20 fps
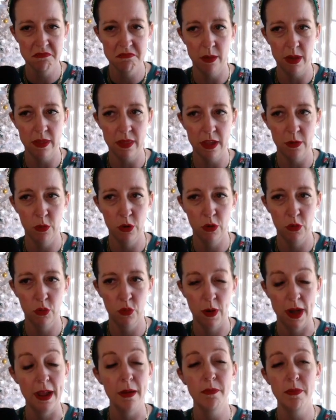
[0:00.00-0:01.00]
And they were
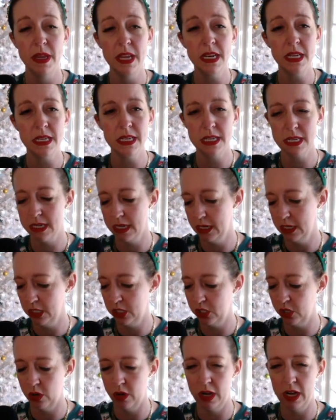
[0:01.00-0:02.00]
rampant
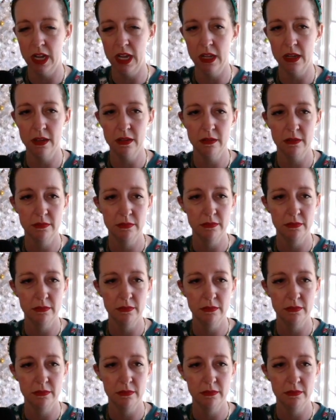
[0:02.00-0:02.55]
during